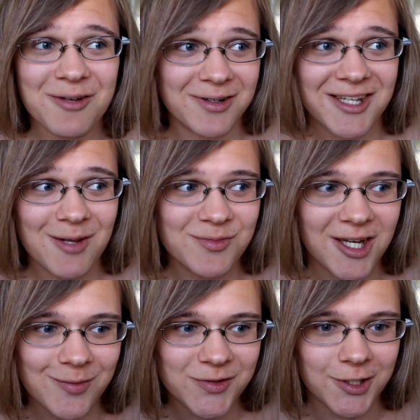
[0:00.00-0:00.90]
When it came
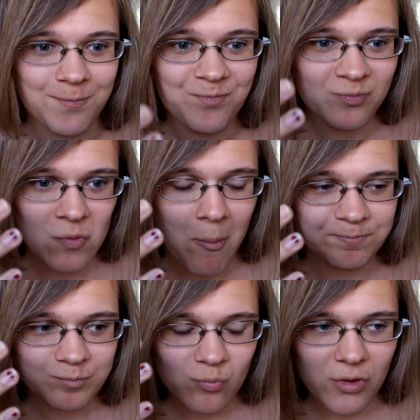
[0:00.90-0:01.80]
time to
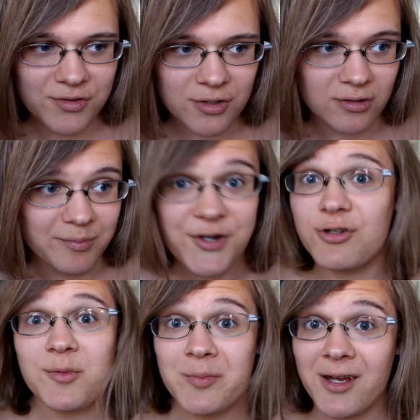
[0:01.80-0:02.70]

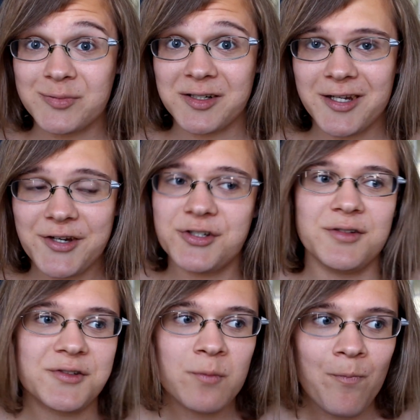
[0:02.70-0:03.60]
measure up to my
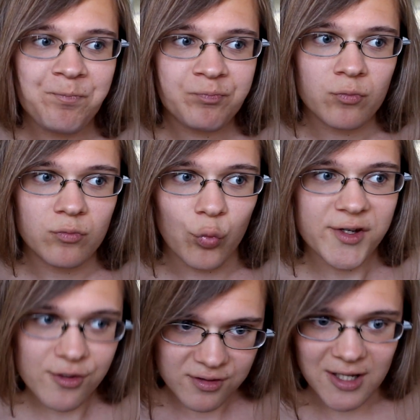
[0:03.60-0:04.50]
expectations, We
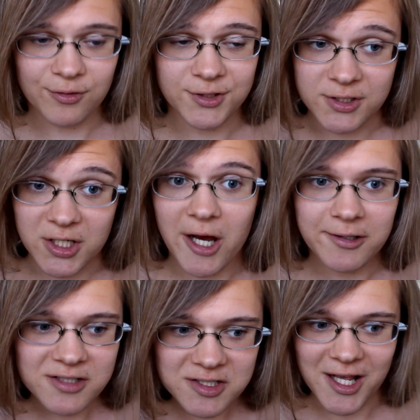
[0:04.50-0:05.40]
Know the Devil did
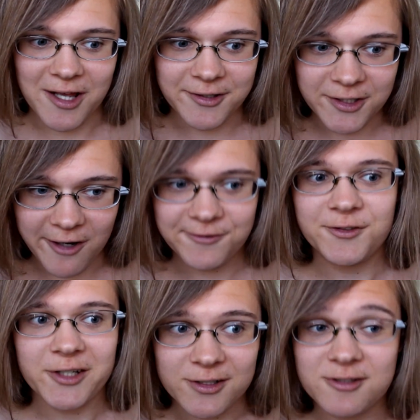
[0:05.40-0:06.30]
not stand a
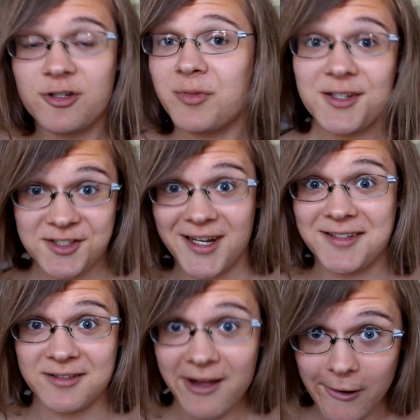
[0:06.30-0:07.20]
fucking snowball's
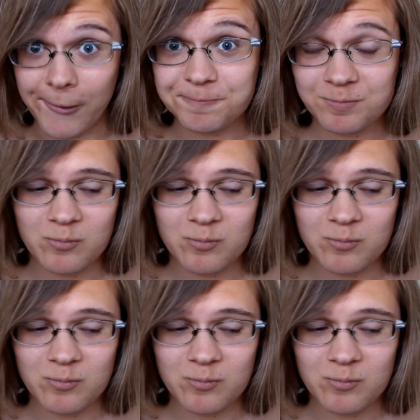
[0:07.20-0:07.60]
chance in hell.